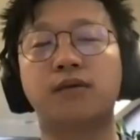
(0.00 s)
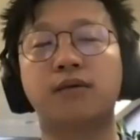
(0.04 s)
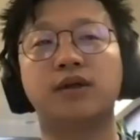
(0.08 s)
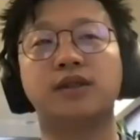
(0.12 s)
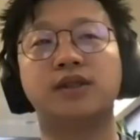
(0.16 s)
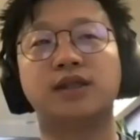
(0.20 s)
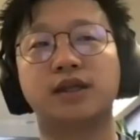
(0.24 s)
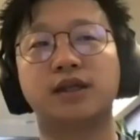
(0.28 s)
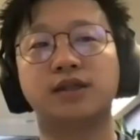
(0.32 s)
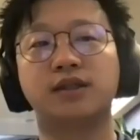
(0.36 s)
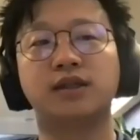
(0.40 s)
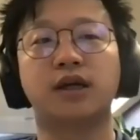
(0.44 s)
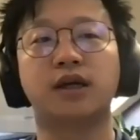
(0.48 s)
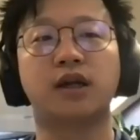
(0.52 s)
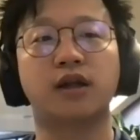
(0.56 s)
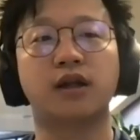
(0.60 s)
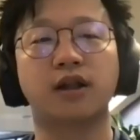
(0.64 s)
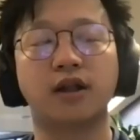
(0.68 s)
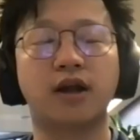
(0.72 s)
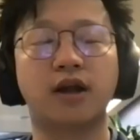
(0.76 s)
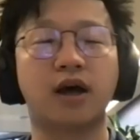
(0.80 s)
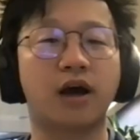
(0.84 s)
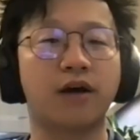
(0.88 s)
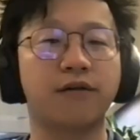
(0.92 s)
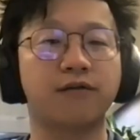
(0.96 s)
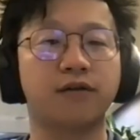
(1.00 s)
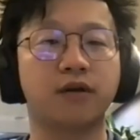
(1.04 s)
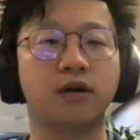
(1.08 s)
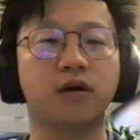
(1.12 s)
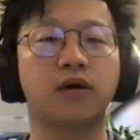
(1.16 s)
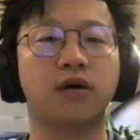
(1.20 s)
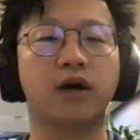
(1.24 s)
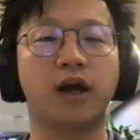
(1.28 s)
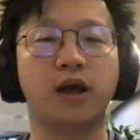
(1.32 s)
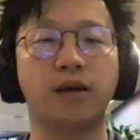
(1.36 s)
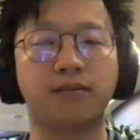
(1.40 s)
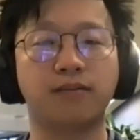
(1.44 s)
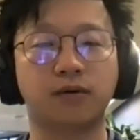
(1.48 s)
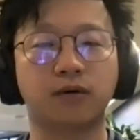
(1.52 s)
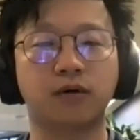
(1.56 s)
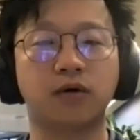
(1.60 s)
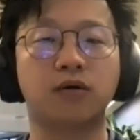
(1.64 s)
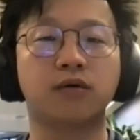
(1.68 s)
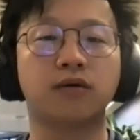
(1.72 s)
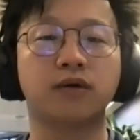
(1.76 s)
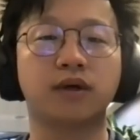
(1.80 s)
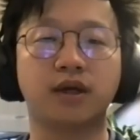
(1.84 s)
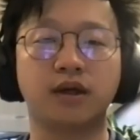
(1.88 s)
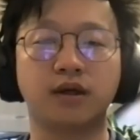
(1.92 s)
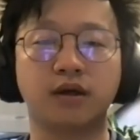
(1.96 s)
primary sense data that have no a
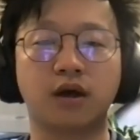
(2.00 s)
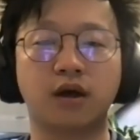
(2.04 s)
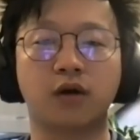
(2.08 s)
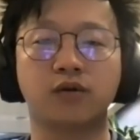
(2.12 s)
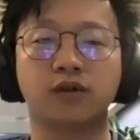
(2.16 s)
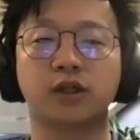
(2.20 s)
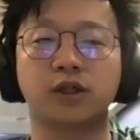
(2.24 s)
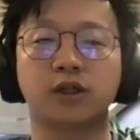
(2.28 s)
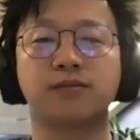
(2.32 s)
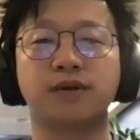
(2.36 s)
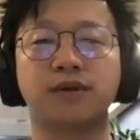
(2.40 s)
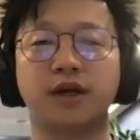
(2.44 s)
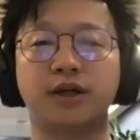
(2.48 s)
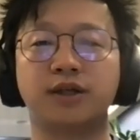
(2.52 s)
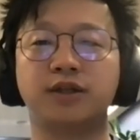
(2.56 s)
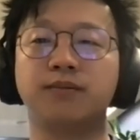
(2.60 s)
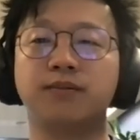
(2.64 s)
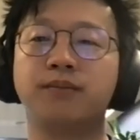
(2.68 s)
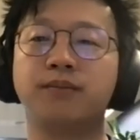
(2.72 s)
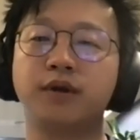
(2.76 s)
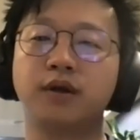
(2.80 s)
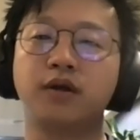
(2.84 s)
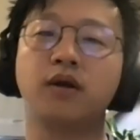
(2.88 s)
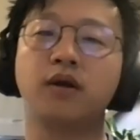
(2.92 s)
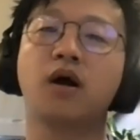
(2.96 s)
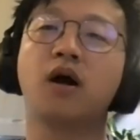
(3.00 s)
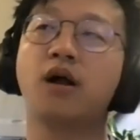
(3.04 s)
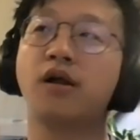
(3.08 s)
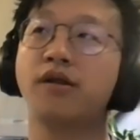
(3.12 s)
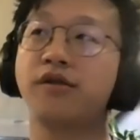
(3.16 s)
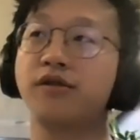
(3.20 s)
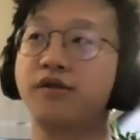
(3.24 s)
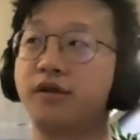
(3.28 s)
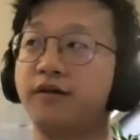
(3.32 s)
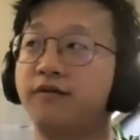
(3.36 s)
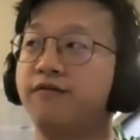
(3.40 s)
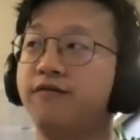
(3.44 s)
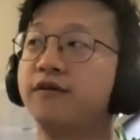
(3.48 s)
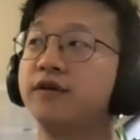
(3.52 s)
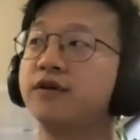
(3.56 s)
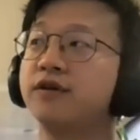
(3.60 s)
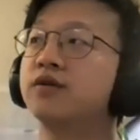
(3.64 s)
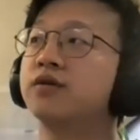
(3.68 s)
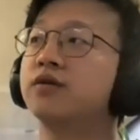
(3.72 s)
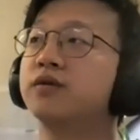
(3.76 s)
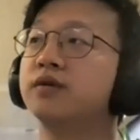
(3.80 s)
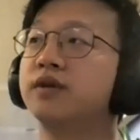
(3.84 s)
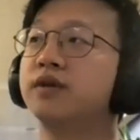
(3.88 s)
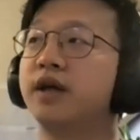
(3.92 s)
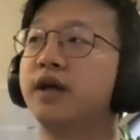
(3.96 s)
priori causal explanation beyond the
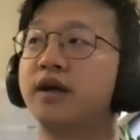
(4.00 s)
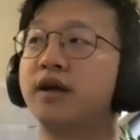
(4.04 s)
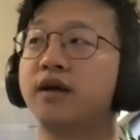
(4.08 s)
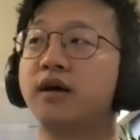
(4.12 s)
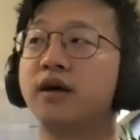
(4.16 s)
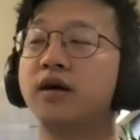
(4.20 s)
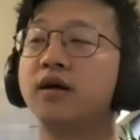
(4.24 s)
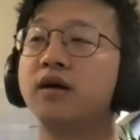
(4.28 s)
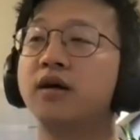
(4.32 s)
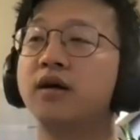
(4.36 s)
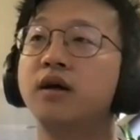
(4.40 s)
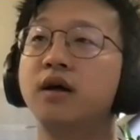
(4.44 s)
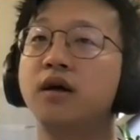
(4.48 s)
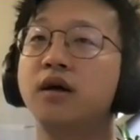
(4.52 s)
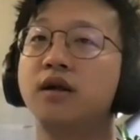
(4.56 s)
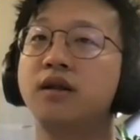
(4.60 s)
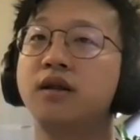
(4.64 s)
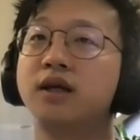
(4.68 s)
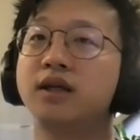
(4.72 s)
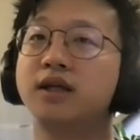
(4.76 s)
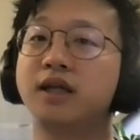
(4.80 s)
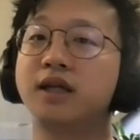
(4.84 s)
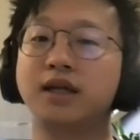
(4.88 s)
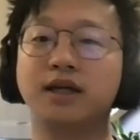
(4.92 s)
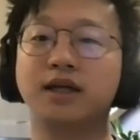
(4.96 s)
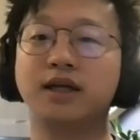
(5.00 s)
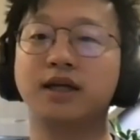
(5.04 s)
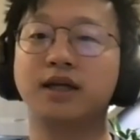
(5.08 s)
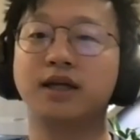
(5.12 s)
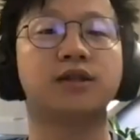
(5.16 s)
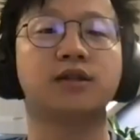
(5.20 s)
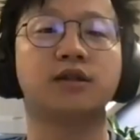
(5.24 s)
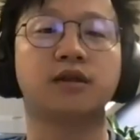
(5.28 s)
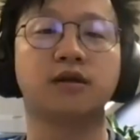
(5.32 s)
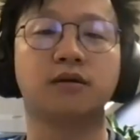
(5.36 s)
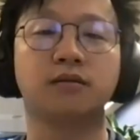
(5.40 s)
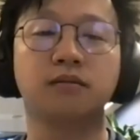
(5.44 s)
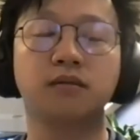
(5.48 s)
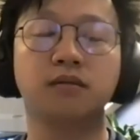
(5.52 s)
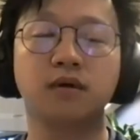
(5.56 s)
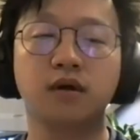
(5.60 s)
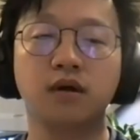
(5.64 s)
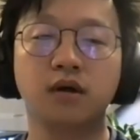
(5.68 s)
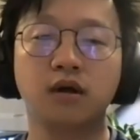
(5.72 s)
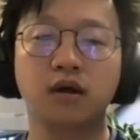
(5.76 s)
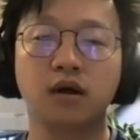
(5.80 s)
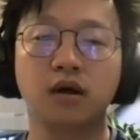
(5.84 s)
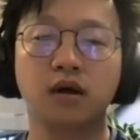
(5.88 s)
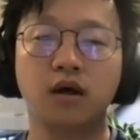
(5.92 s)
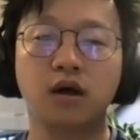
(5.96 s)
physical data that elicits them,
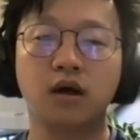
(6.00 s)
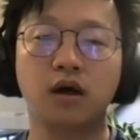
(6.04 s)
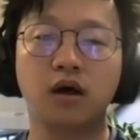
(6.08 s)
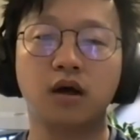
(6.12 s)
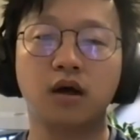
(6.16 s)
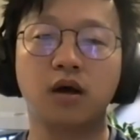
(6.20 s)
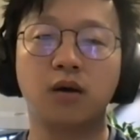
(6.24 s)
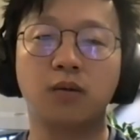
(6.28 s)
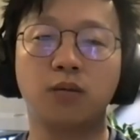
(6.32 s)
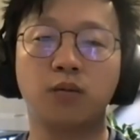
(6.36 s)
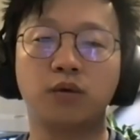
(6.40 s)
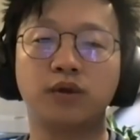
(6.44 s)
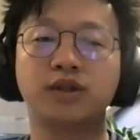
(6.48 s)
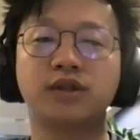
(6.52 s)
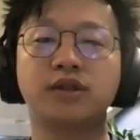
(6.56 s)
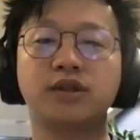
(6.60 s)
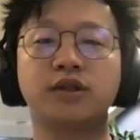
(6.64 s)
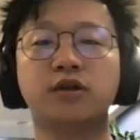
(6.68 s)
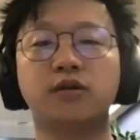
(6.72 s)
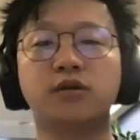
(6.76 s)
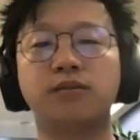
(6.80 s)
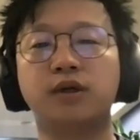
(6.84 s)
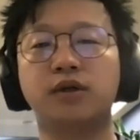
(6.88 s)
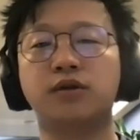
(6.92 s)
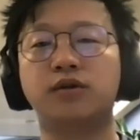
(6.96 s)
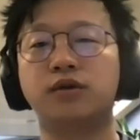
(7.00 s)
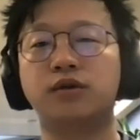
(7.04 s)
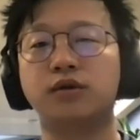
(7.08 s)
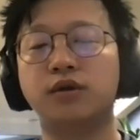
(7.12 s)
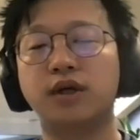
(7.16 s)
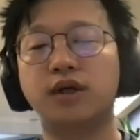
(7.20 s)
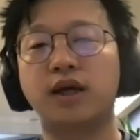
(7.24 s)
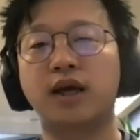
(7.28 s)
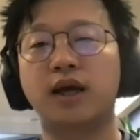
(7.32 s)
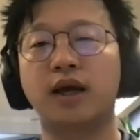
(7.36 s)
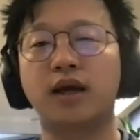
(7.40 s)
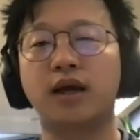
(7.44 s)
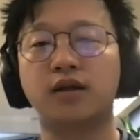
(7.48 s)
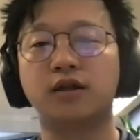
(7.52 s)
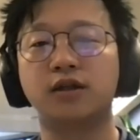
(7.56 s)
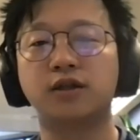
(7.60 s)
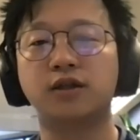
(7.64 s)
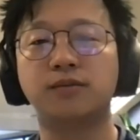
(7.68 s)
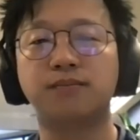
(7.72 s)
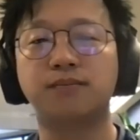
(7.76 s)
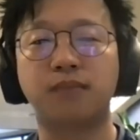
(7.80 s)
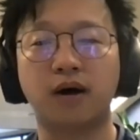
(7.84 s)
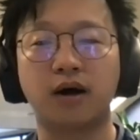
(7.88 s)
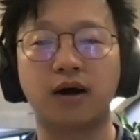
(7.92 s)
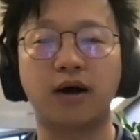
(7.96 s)
would still be
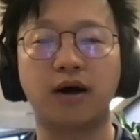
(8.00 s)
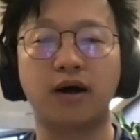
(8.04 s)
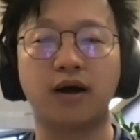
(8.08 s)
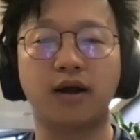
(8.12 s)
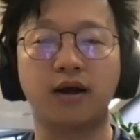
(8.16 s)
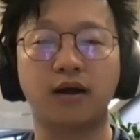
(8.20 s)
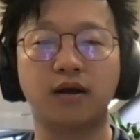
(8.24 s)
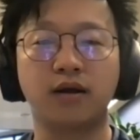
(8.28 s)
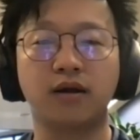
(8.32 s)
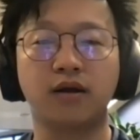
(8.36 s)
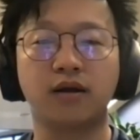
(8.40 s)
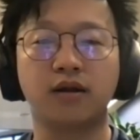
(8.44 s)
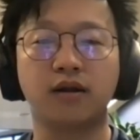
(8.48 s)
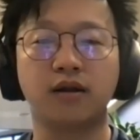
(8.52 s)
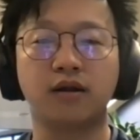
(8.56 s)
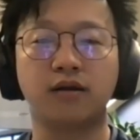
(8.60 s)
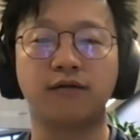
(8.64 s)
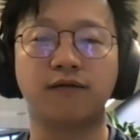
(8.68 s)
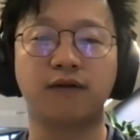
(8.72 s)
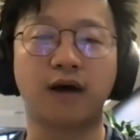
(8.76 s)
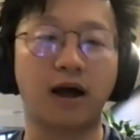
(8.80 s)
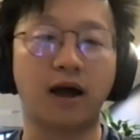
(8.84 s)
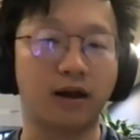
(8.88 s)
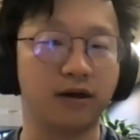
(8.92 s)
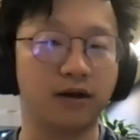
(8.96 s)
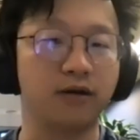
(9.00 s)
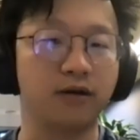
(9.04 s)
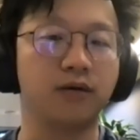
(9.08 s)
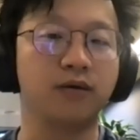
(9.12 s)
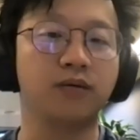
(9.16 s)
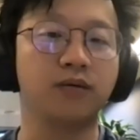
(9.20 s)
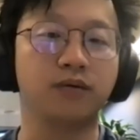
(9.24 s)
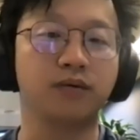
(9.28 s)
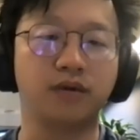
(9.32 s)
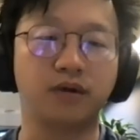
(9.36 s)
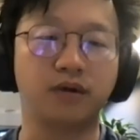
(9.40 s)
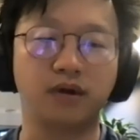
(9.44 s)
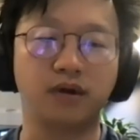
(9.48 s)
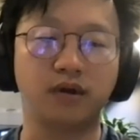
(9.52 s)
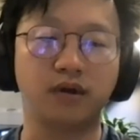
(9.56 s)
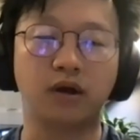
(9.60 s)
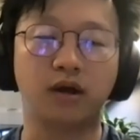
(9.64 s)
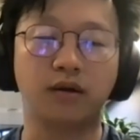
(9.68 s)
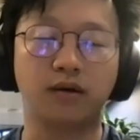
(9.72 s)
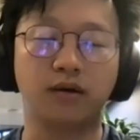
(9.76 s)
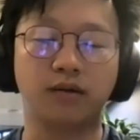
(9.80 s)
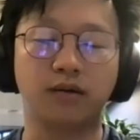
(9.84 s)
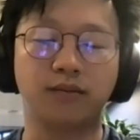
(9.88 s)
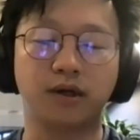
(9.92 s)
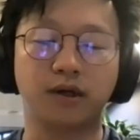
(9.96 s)
adjudicated by the value,
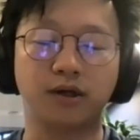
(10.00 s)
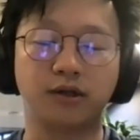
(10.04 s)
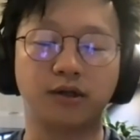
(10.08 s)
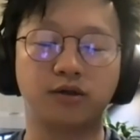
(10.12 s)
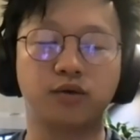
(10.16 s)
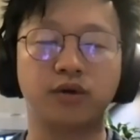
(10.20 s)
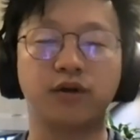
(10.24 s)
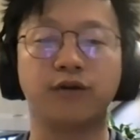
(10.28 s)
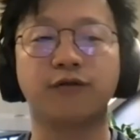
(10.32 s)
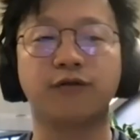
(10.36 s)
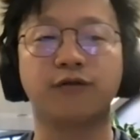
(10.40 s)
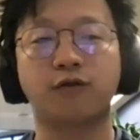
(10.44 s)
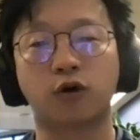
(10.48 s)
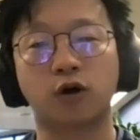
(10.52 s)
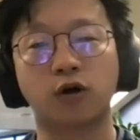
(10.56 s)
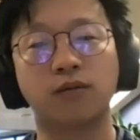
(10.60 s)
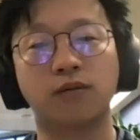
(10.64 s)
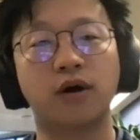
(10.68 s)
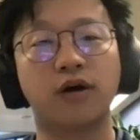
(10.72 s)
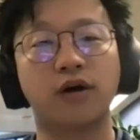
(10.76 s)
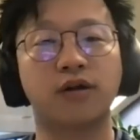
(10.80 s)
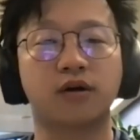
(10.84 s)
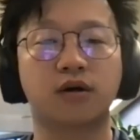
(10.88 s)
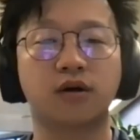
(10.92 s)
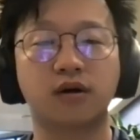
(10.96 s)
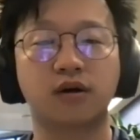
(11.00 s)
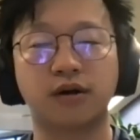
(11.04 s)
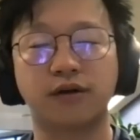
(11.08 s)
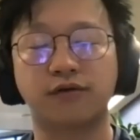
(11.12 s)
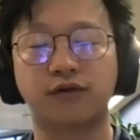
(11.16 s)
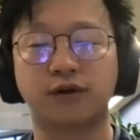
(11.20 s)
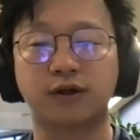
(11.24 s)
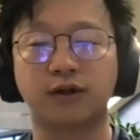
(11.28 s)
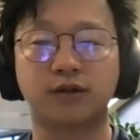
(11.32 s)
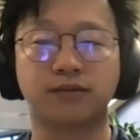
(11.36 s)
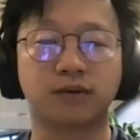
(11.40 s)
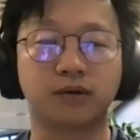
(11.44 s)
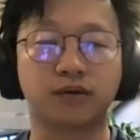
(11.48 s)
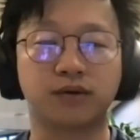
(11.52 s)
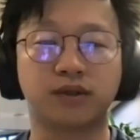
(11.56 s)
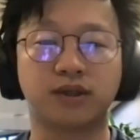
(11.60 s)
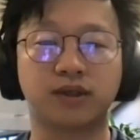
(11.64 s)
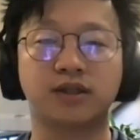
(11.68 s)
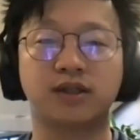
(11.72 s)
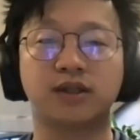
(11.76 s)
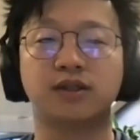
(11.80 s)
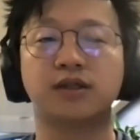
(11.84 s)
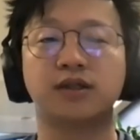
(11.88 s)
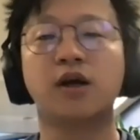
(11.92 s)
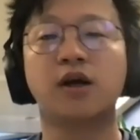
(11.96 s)
the ability to inform other inferential
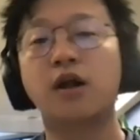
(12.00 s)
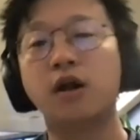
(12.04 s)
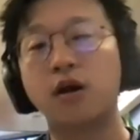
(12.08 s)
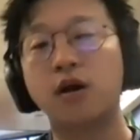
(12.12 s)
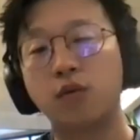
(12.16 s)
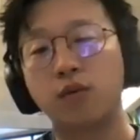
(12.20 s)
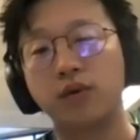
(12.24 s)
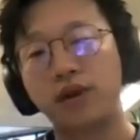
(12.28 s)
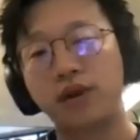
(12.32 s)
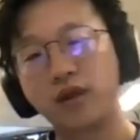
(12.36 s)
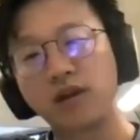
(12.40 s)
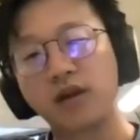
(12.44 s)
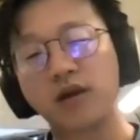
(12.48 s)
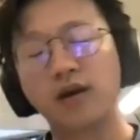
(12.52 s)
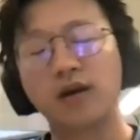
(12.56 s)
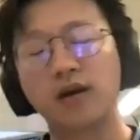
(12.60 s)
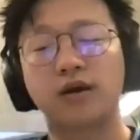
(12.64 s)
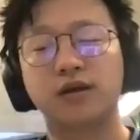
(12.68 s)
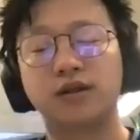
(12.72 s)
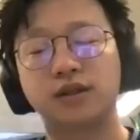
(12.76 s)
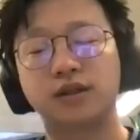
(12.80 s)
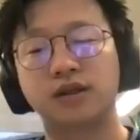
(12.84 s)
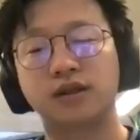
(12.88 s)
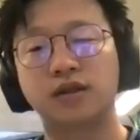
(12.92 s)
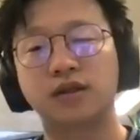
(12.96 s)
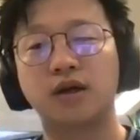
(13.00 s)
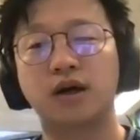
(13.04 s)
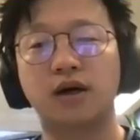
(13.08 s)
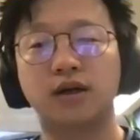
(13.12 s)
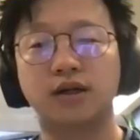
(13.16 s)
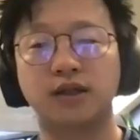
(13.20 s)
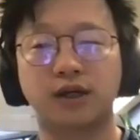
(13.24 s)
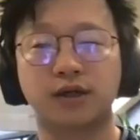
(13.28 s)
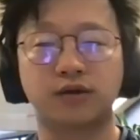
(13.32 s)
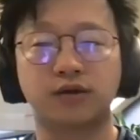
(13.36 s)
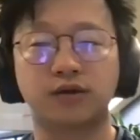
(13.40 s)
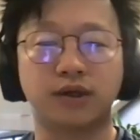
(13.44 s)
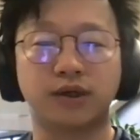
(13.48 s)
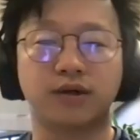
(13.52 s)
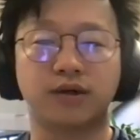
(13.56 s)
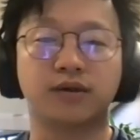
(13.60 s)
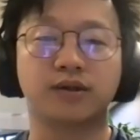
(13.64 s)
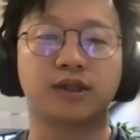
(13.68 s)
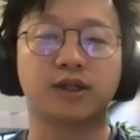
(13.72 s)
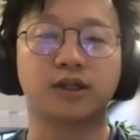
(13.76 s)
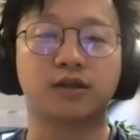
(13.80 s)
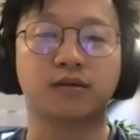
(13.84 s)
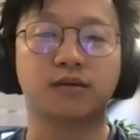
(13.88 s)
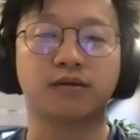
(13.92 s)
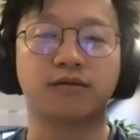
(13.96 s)
processes within the larger context or
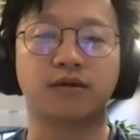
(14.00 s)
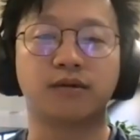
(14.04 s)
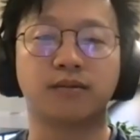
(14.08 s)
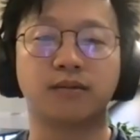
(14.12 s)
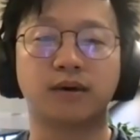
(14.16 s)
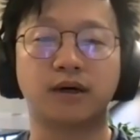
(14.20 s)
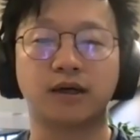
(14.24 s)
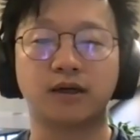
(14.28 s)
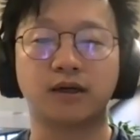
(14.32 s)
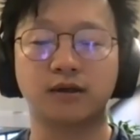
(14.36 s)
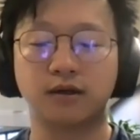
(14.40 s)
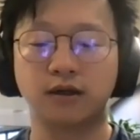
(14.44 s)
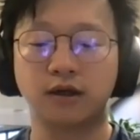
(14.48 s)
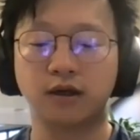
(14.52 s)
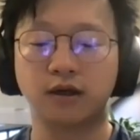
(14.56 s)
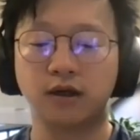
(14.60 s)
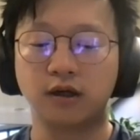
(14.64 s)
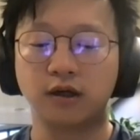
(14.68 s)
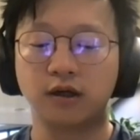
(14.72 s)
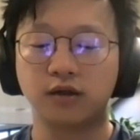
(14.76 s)
ecosystem of the mind.